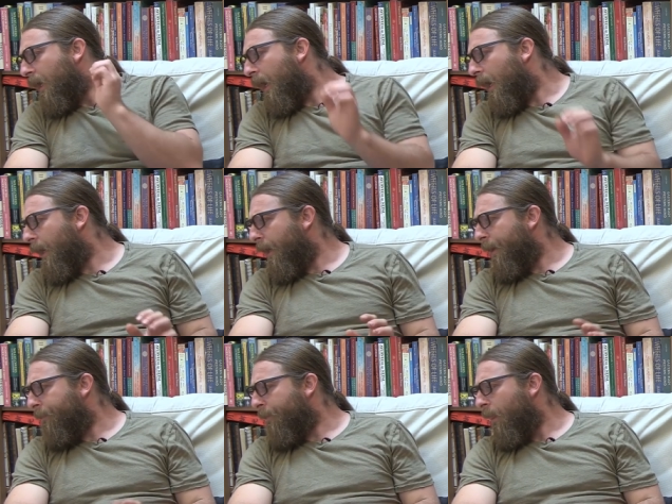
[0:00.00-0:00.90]

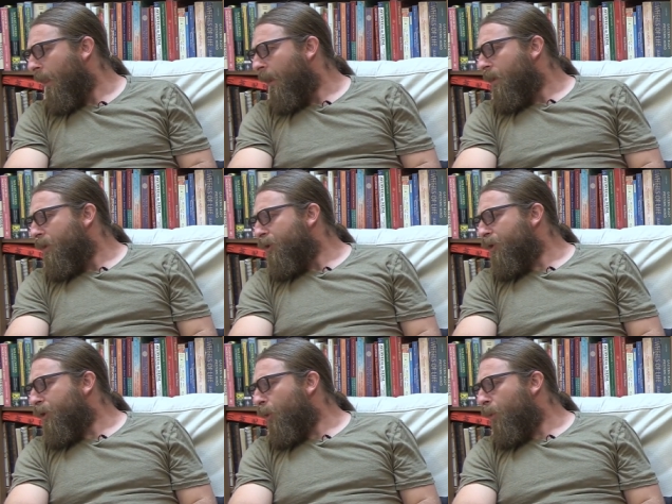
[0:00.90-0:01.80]
Um,
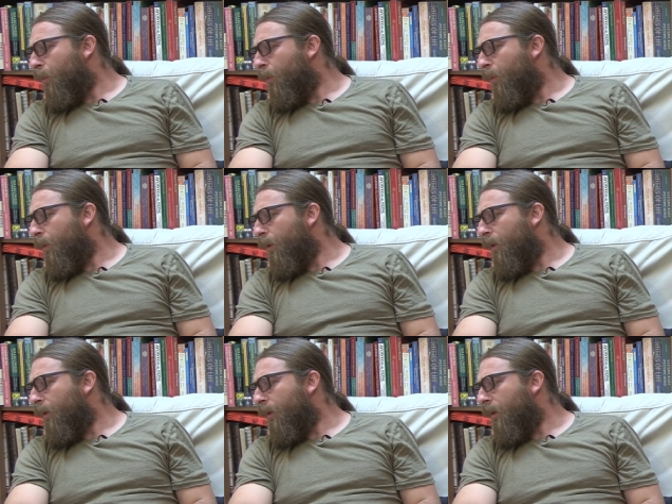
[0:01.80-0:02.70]
so
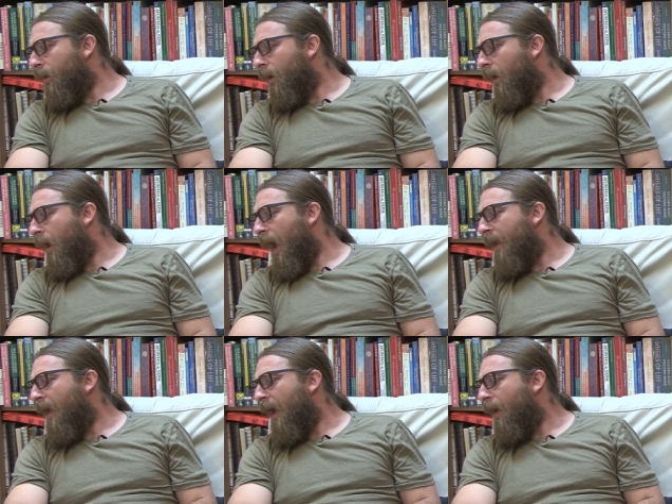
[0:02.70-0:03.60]

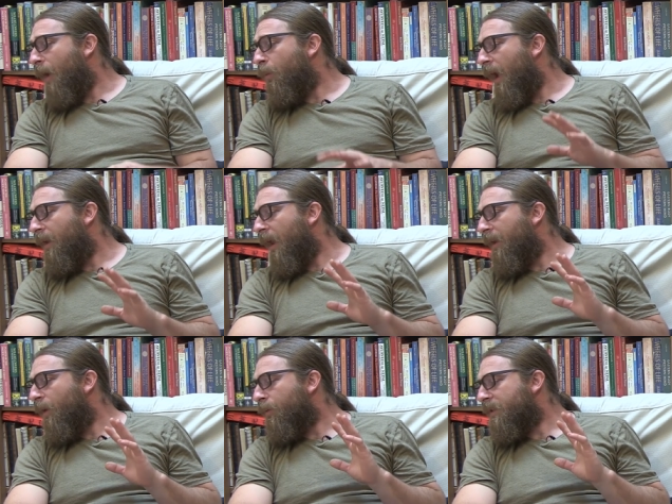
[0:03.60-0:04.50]
I, I, I, I
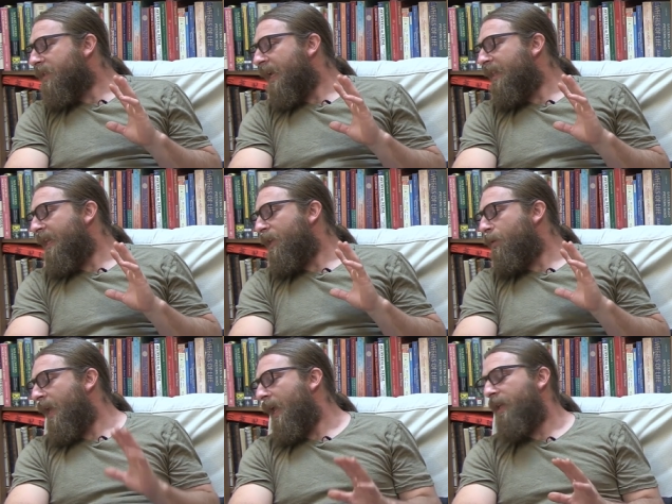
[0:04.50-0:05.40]
don't say that you
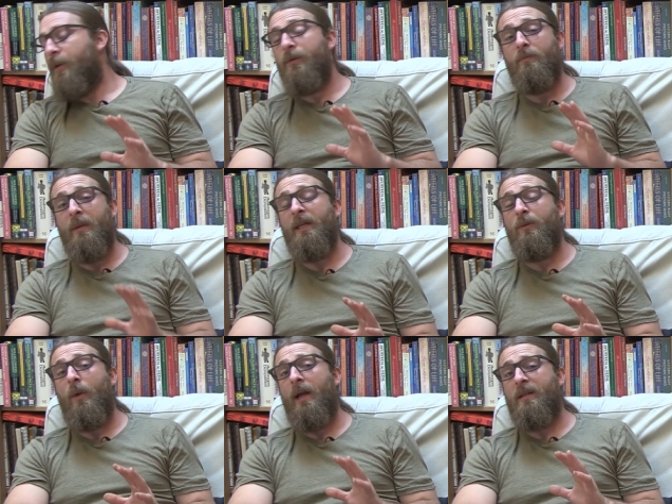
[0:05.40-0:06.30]
can't use
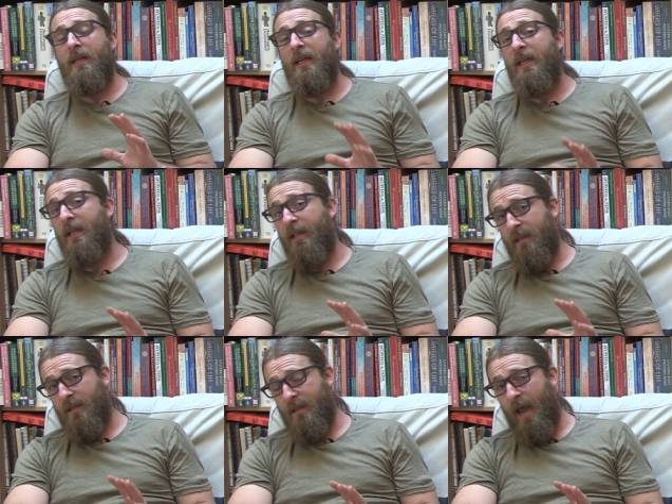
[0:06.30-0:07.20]
beeswax in
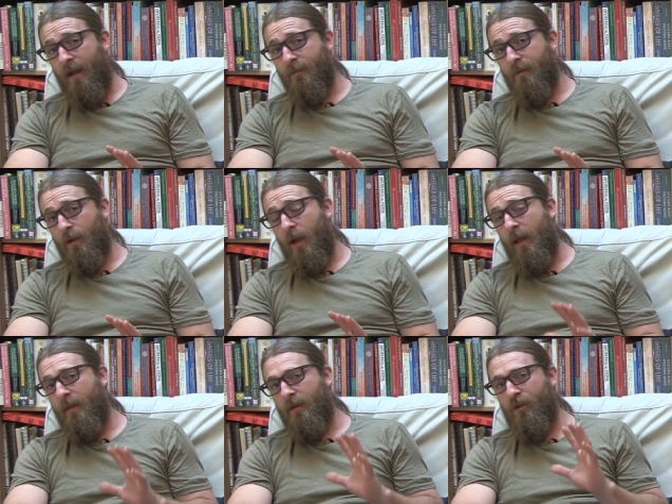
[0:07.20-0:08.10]
healing salves. Okay,
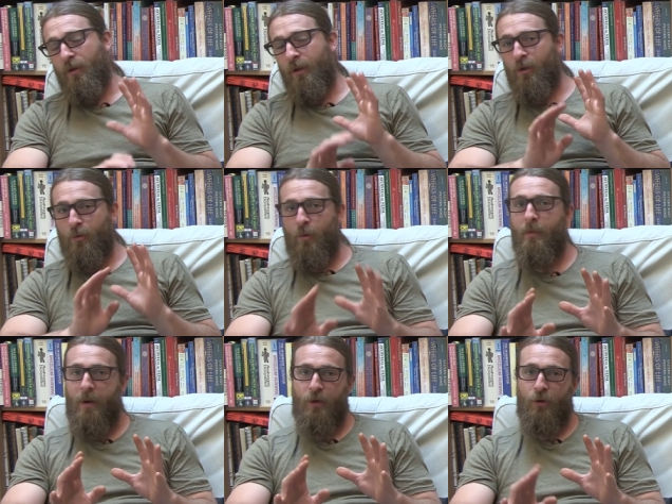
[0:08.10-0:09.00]
that, so I just want to
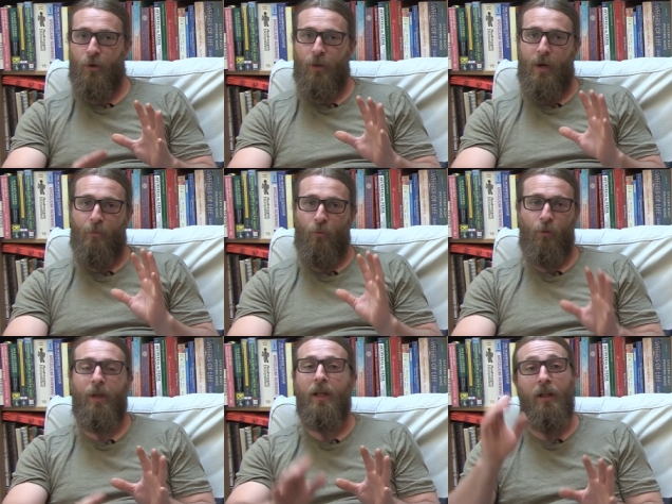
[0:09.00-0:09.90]
make sure that I'm
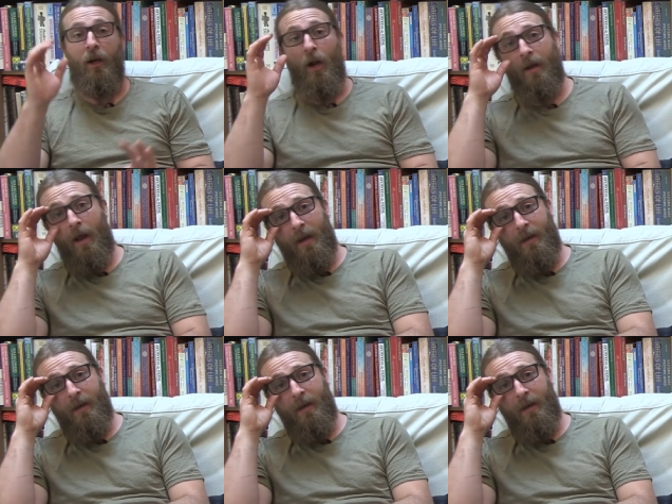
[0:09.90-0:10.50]
really clear. I, I